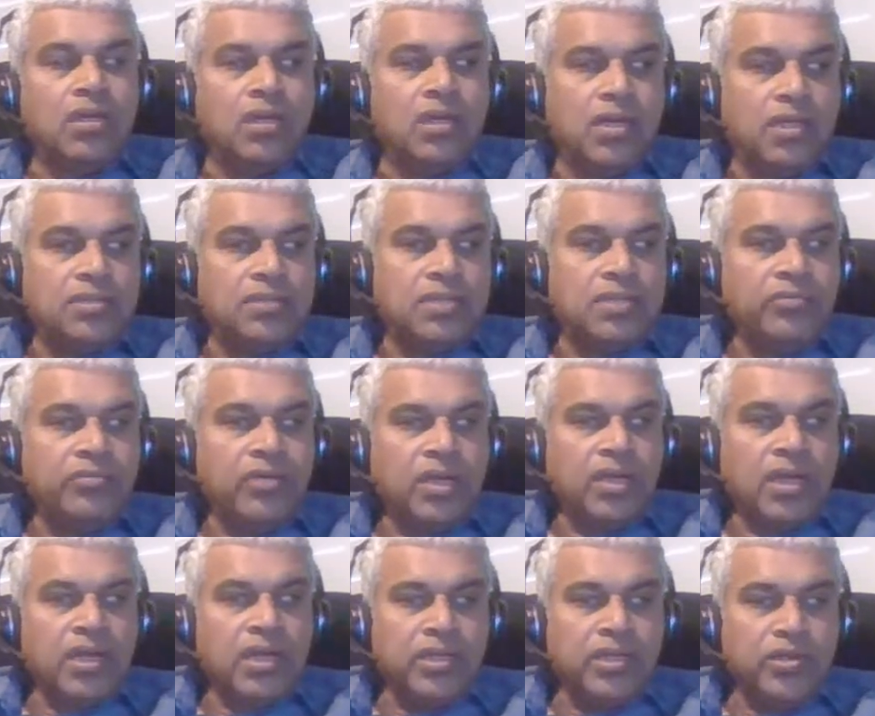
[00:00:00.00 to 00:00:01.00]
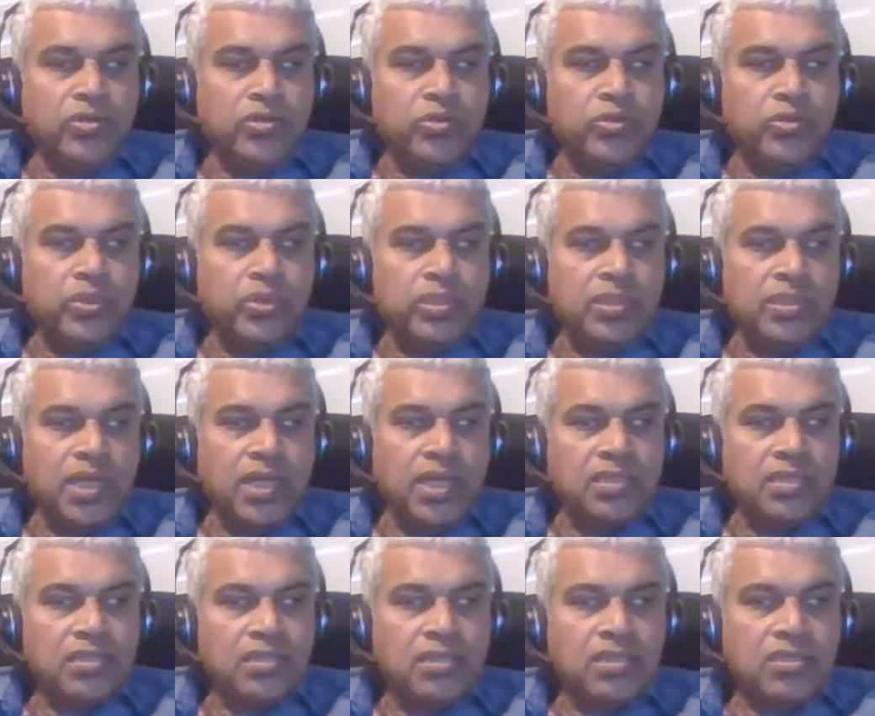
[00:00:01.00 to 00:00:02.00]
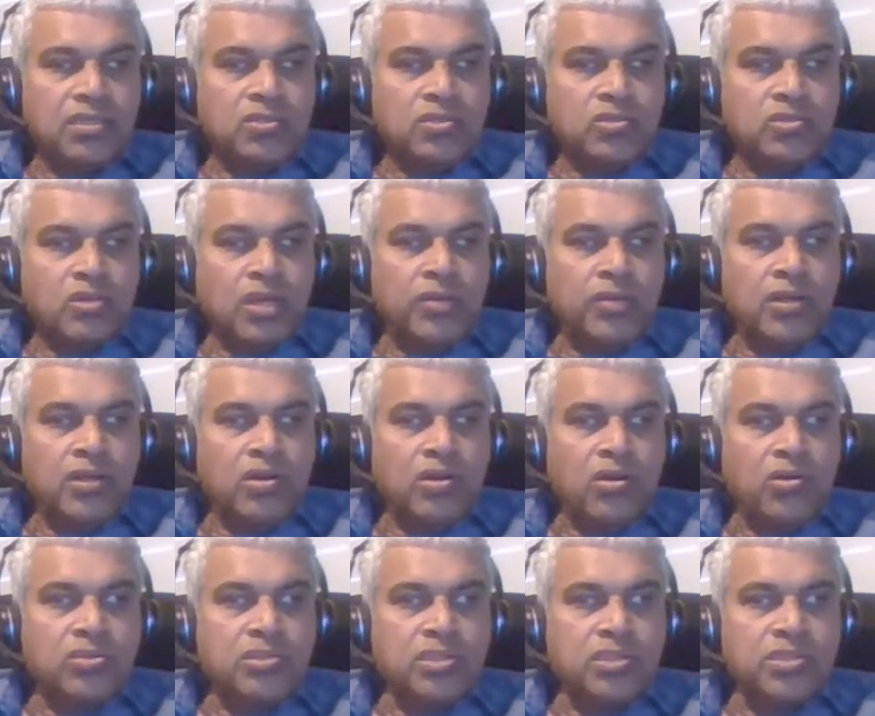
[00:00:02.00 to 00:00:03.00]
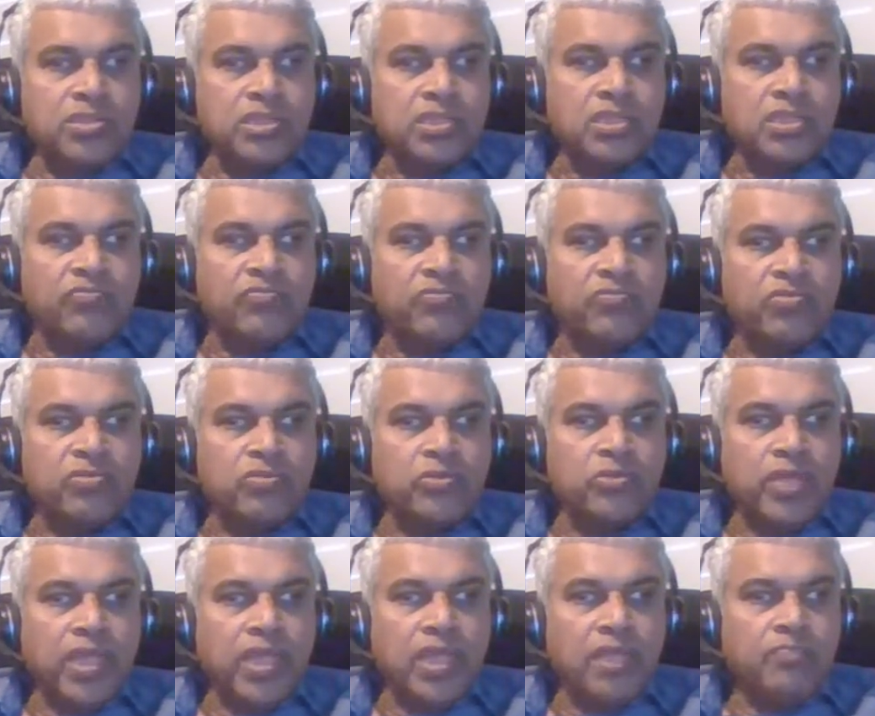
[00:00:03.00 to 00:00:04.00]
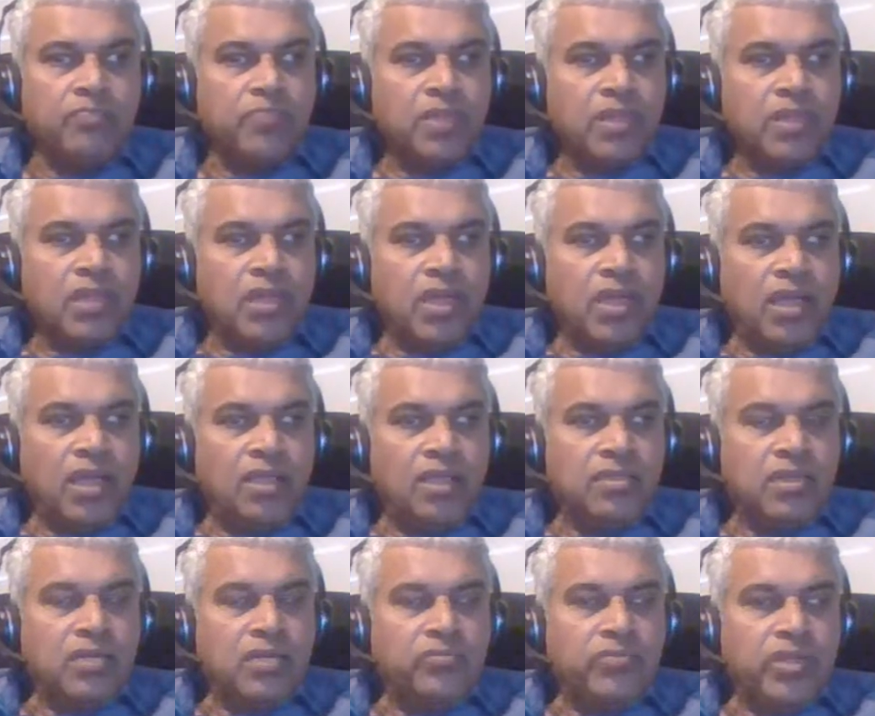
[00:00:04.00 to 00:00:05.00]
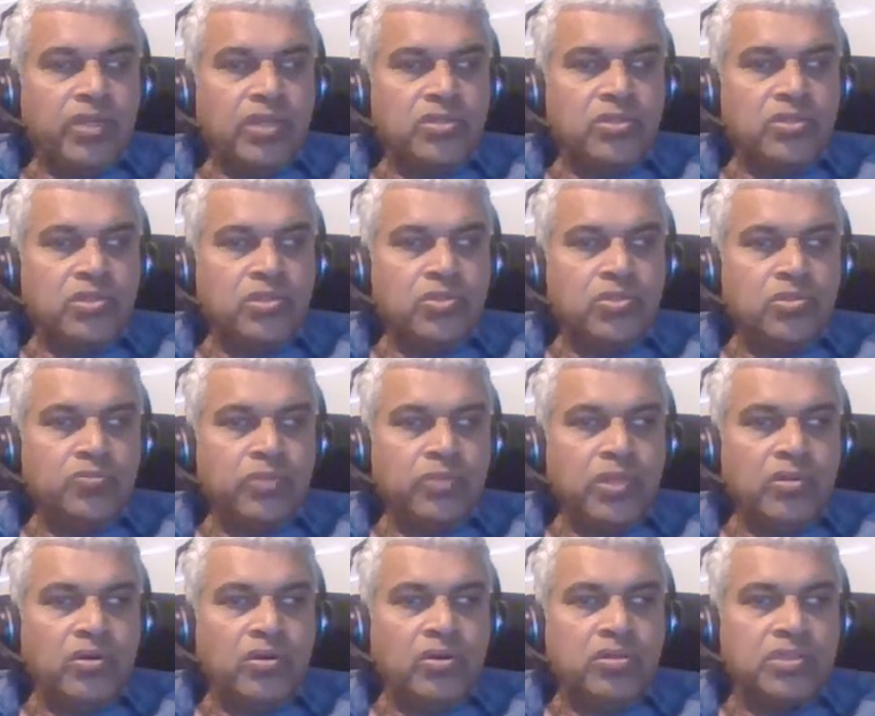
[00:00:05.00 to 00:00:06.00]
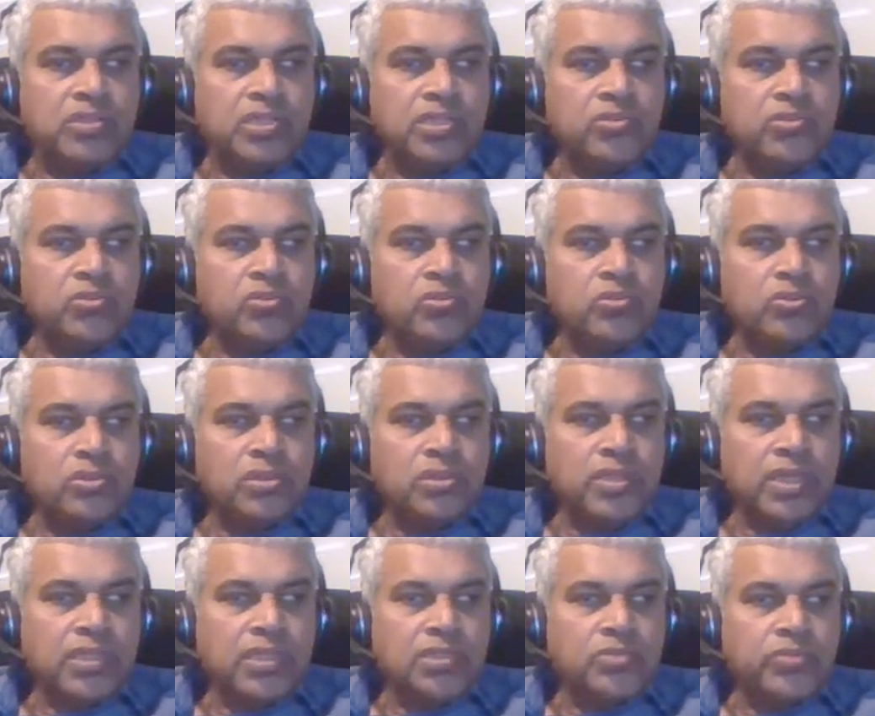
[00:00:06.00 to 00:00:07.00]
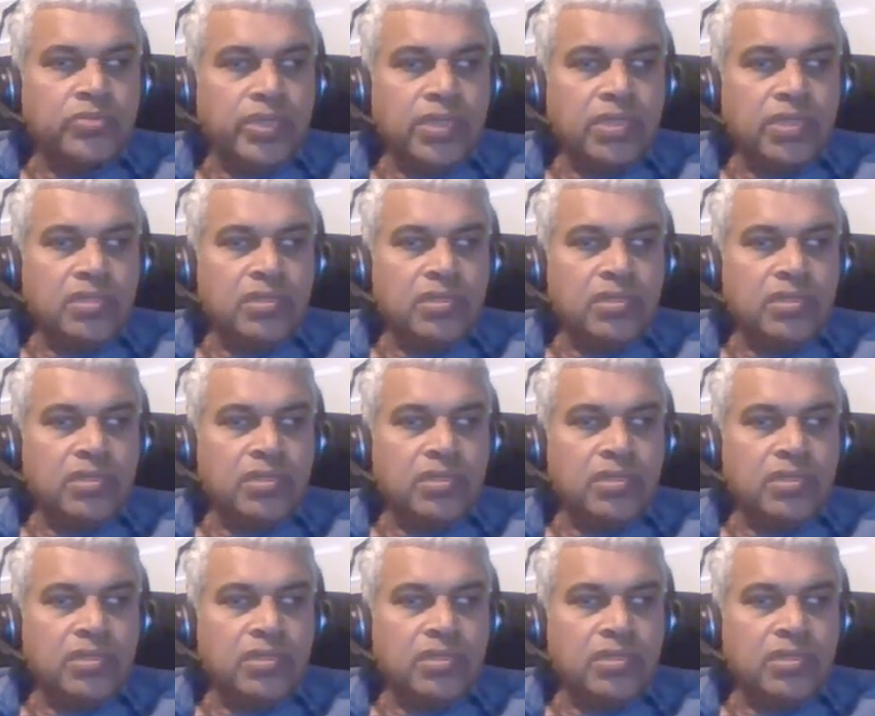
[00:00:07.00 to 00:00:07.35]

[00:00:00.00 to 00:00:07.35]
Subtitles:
And I think we'll continue doing that. So I will close the session for today, and then we'll see you next week.